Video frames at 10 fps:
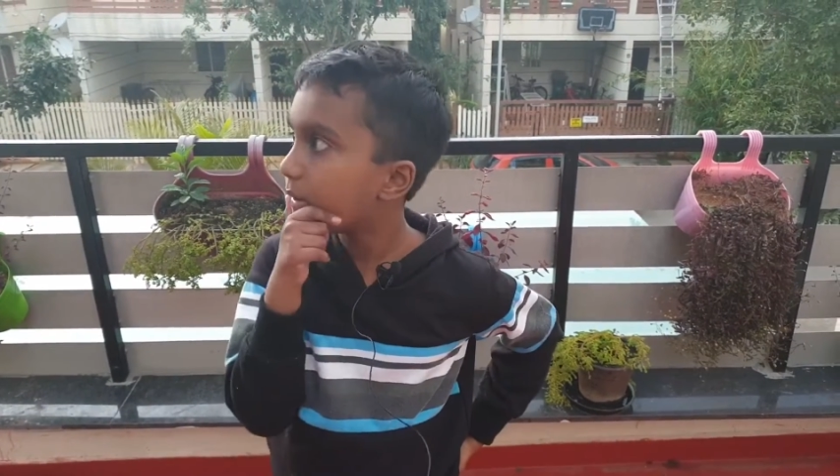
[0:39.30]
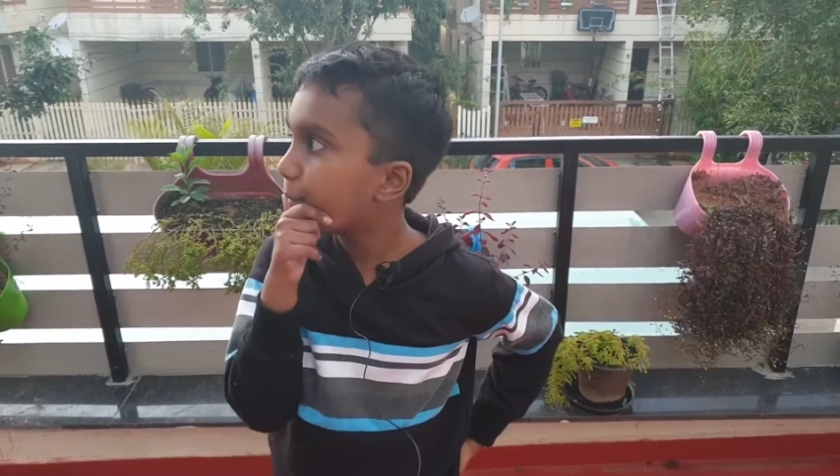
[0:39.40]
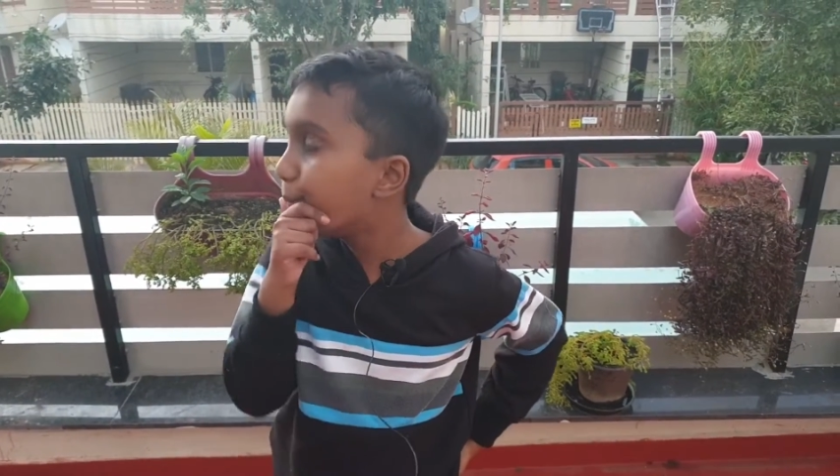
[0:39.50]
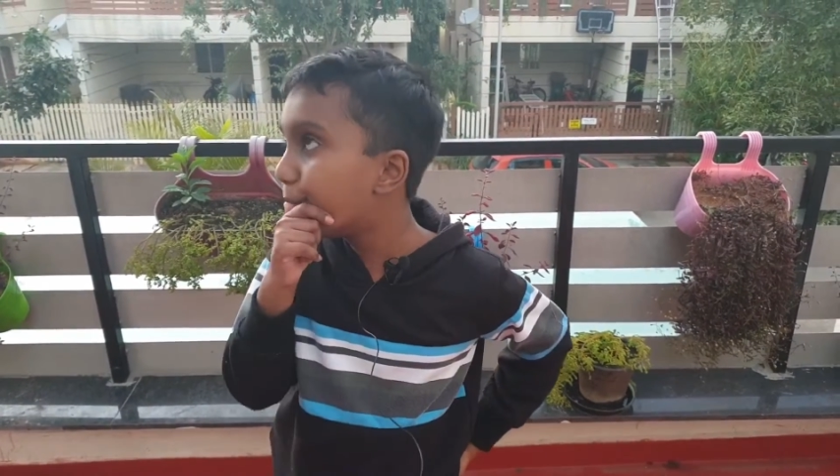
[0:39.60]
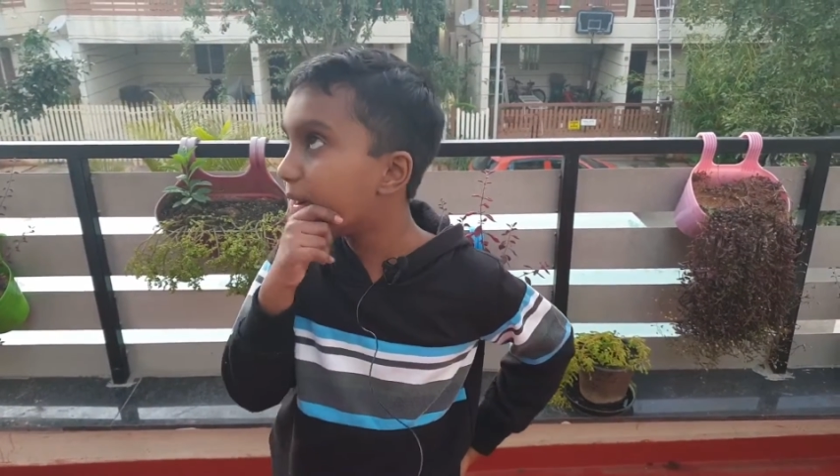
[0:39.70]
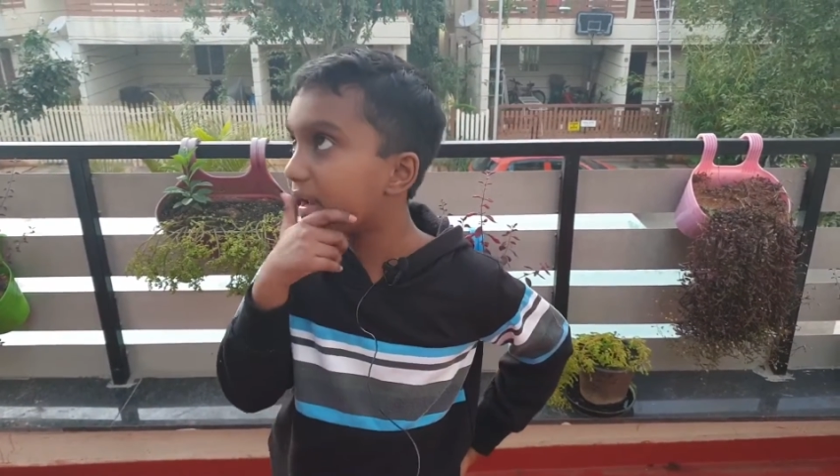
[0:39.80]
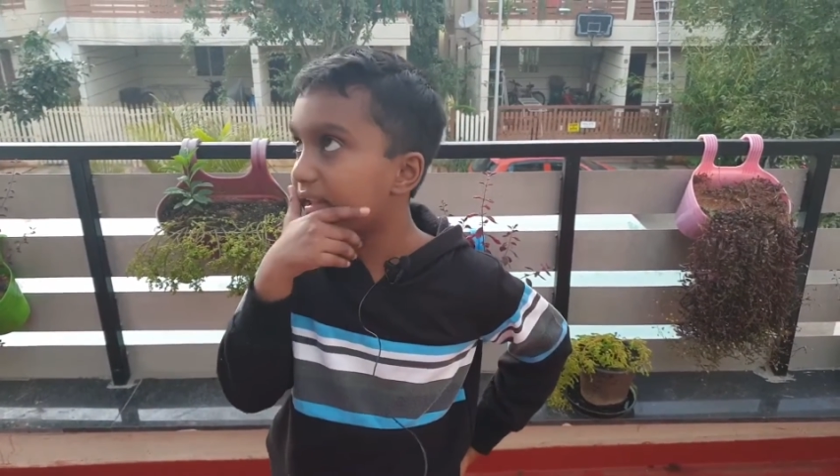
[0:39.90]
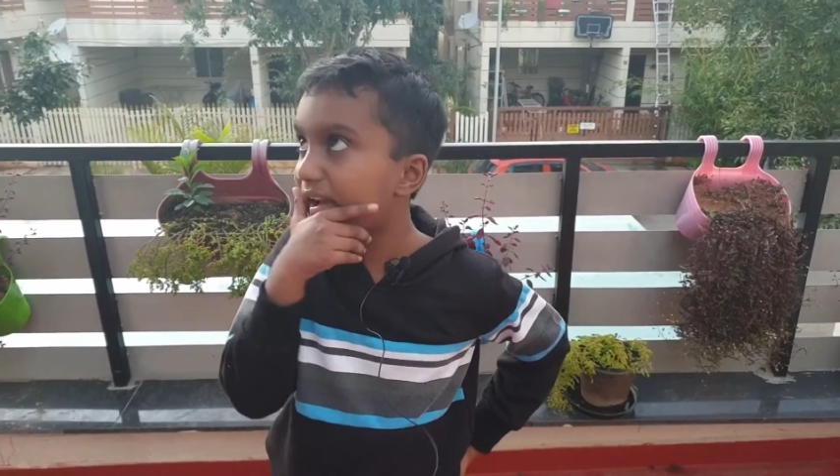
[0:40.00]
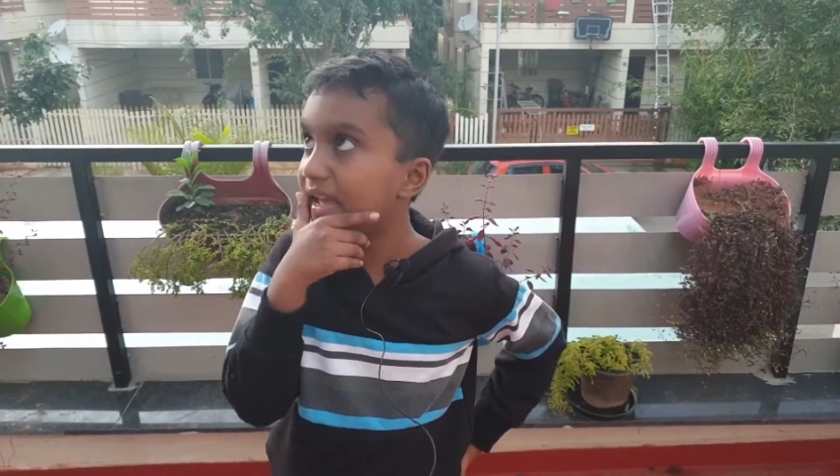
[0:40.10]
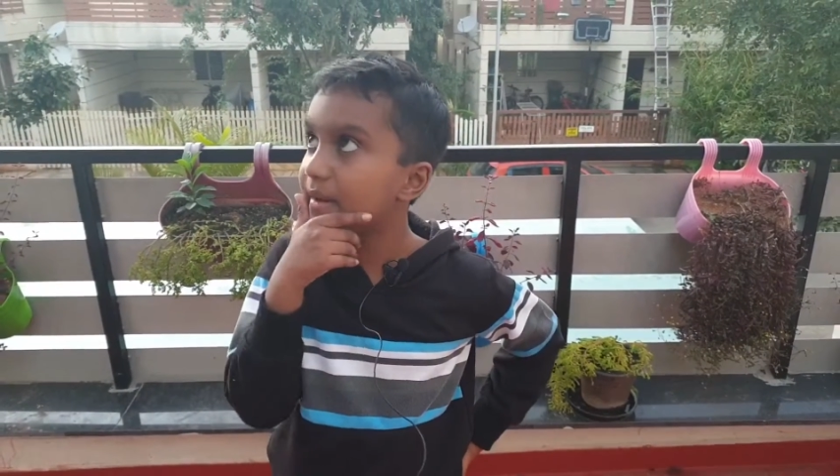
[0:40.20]
But
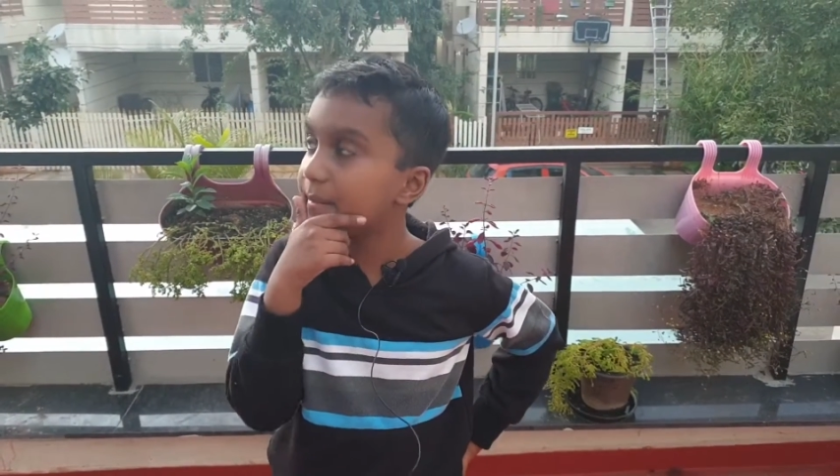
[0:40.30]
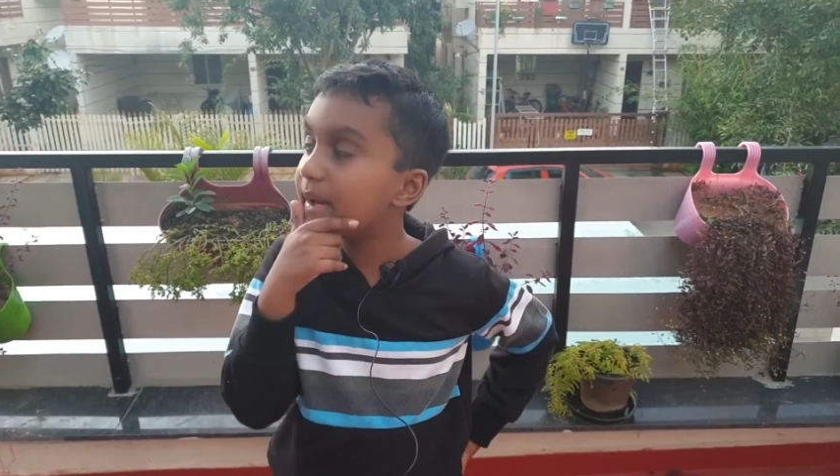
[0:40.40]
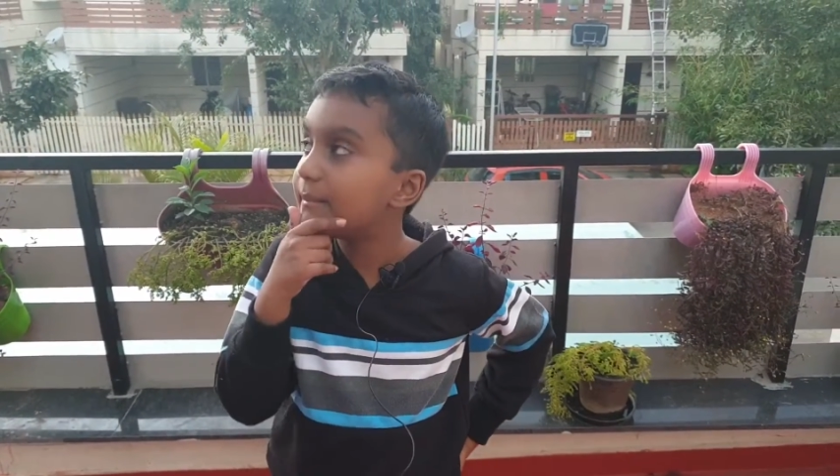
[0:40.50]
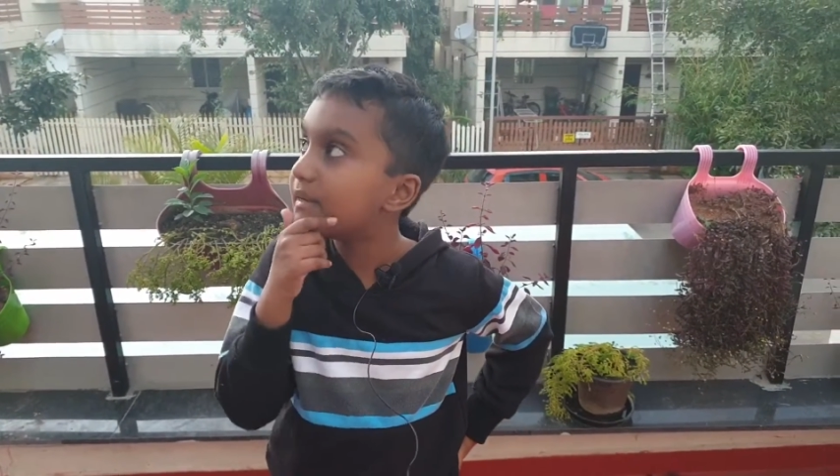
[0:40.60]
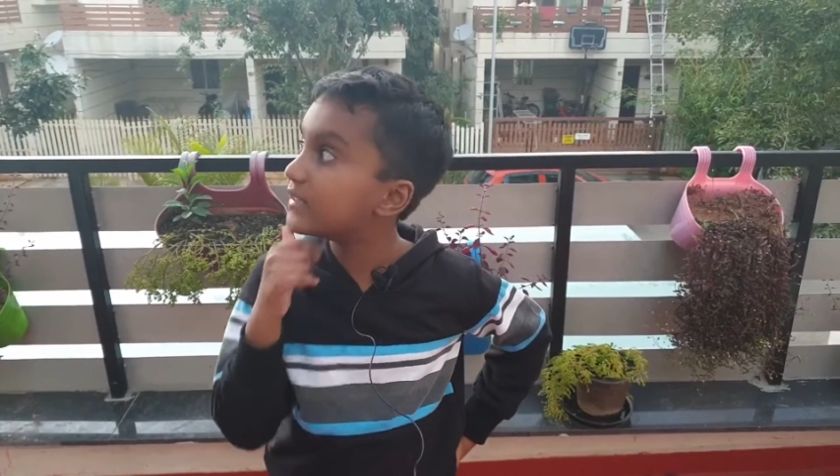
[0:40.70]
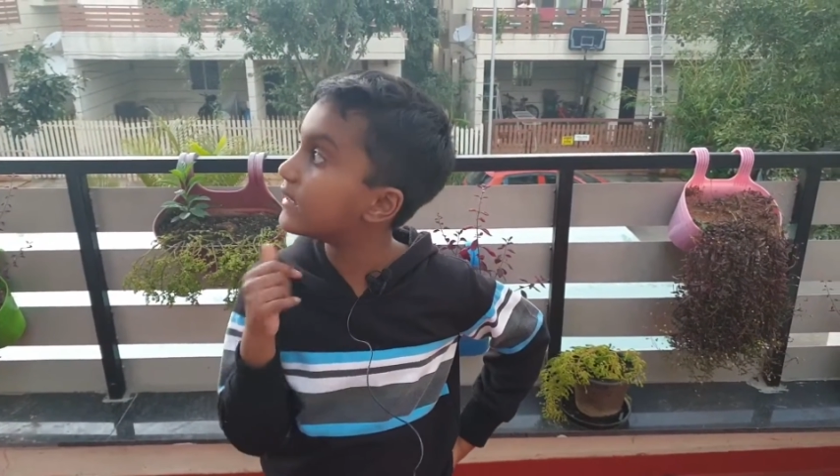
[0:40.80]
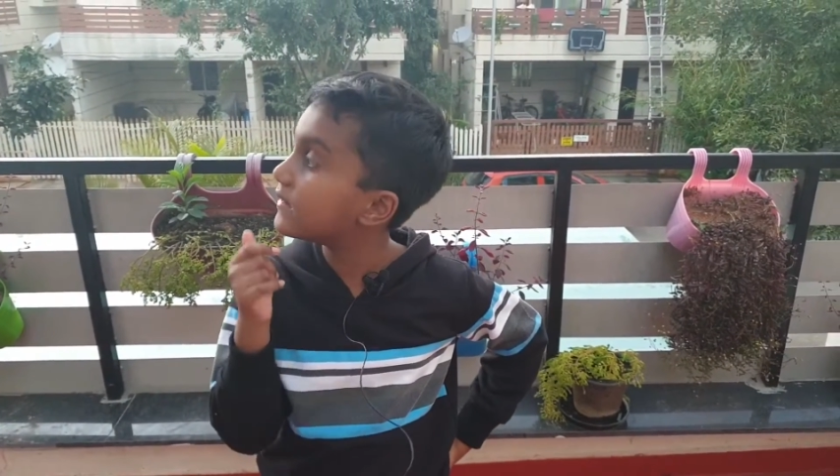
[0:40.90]
I remember this